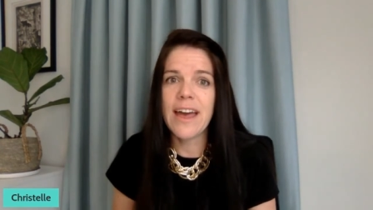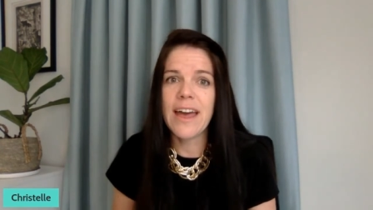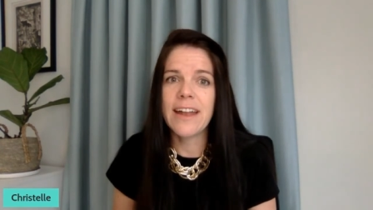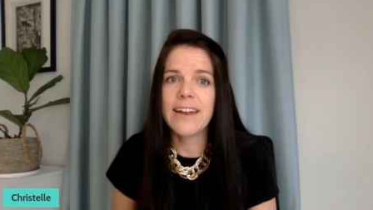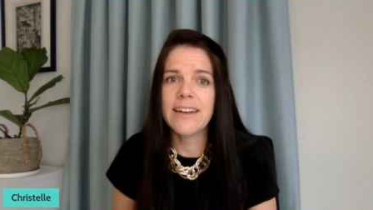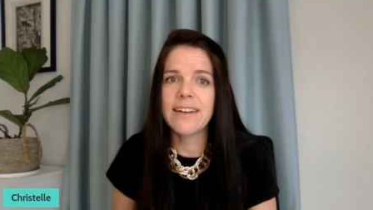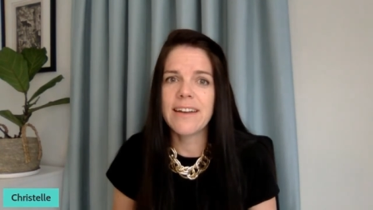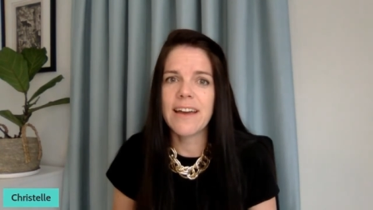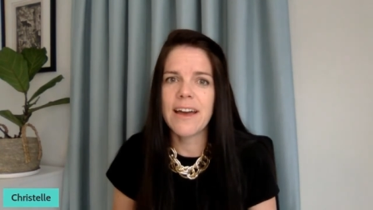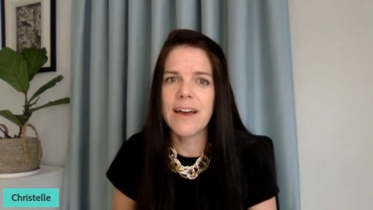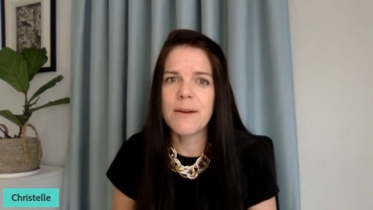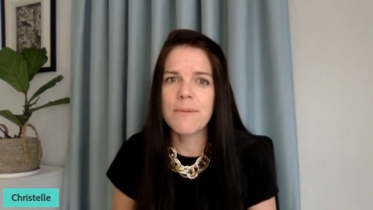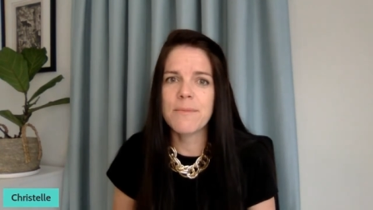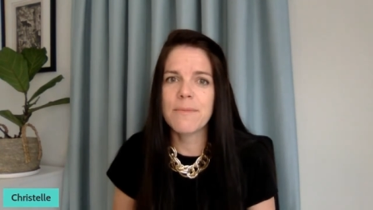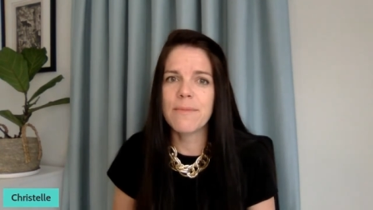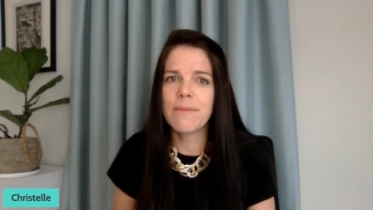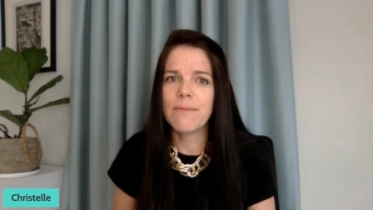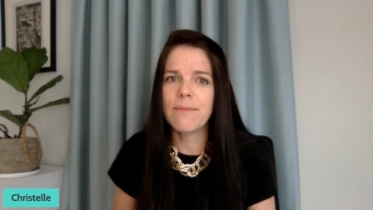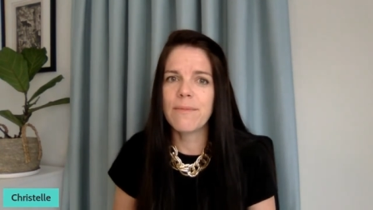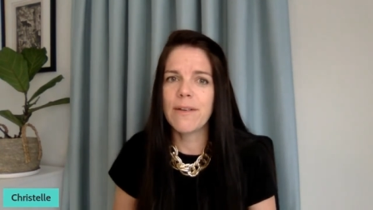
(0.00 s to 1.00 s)
And
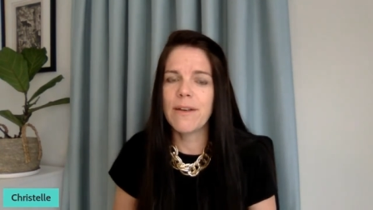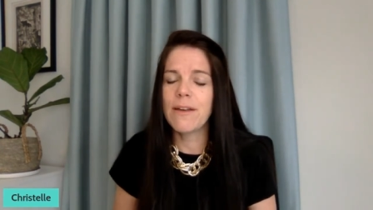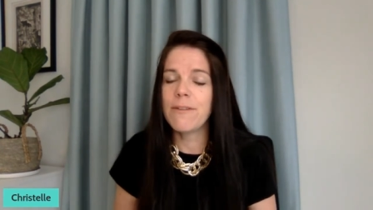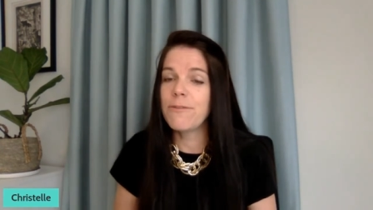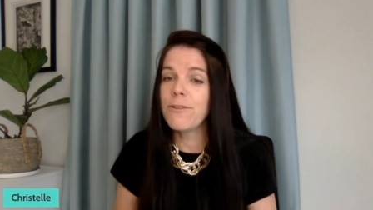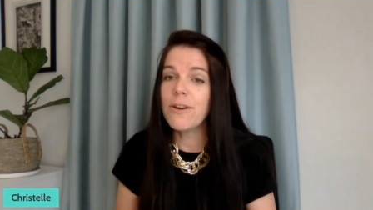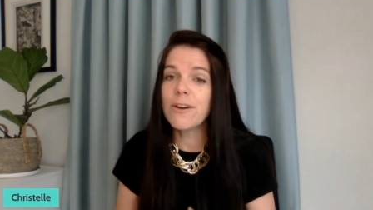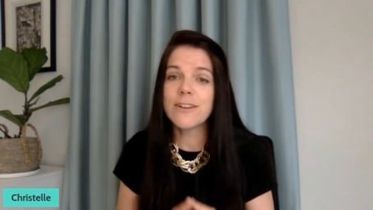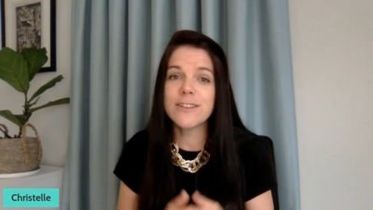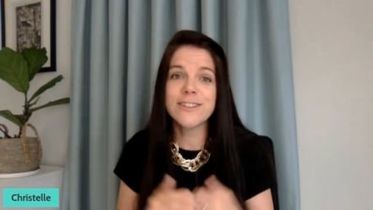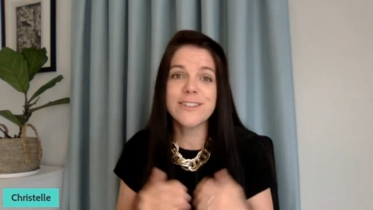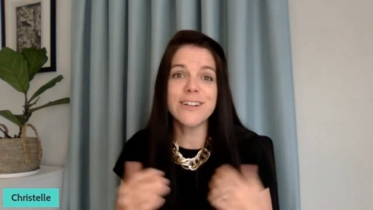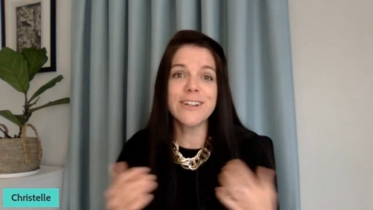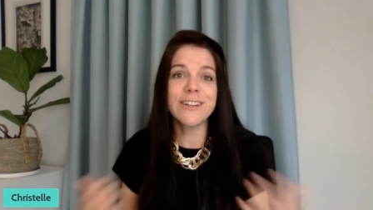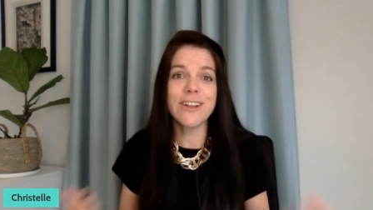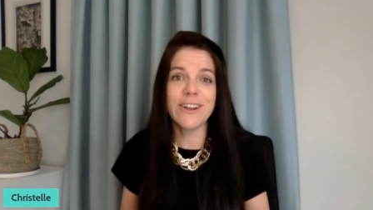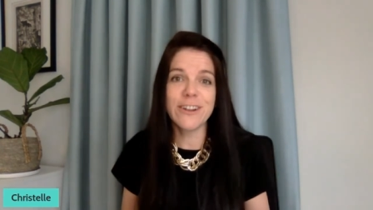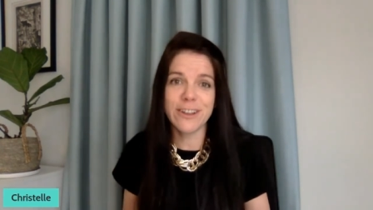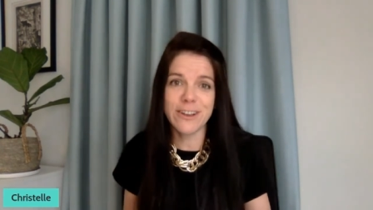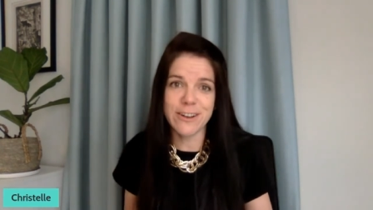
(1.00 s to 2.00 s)
um, if you are
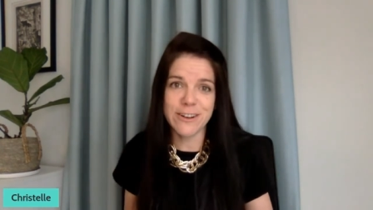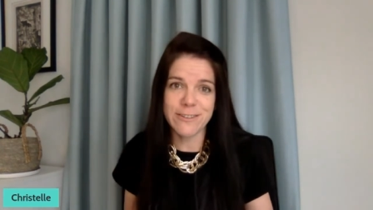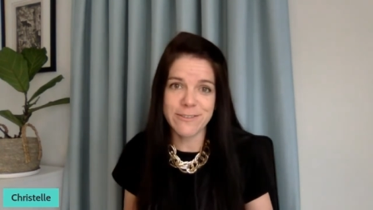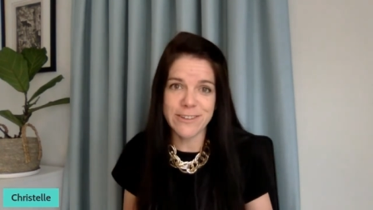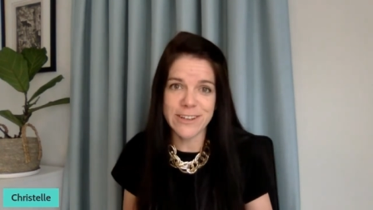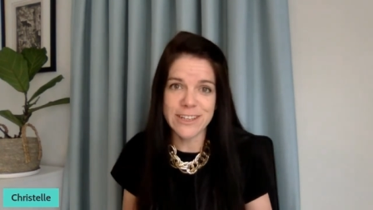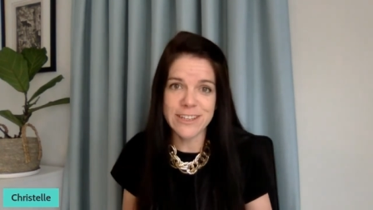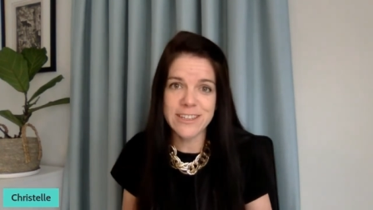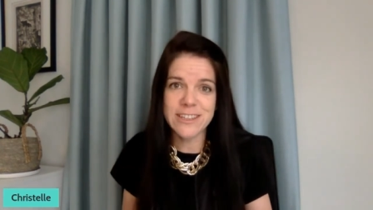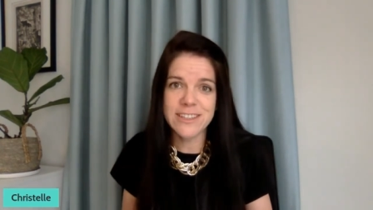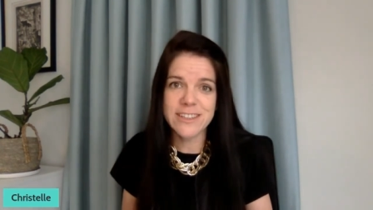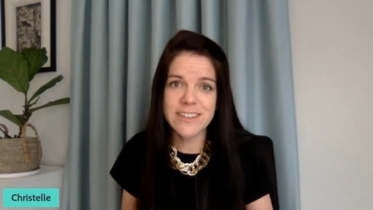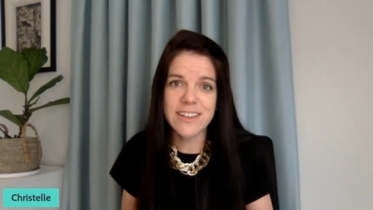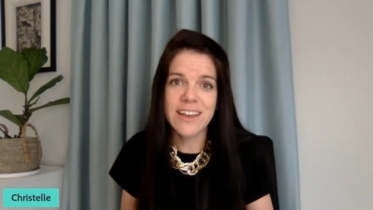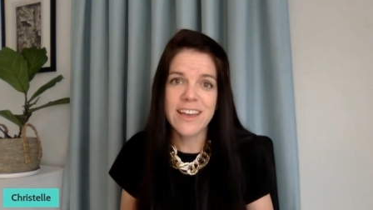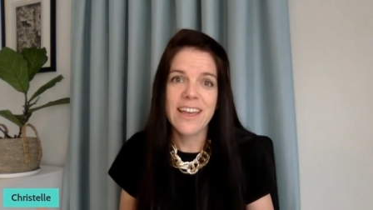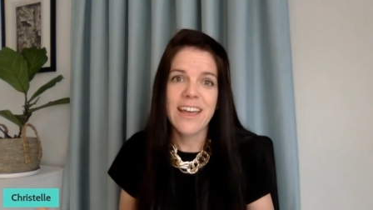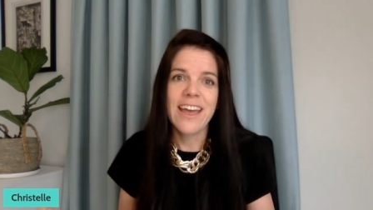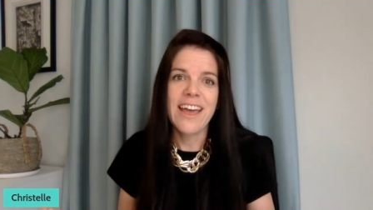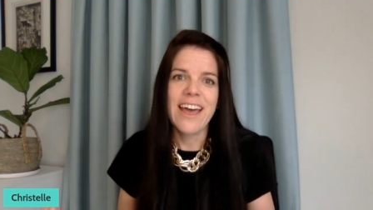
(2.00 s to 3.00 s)
still not convinced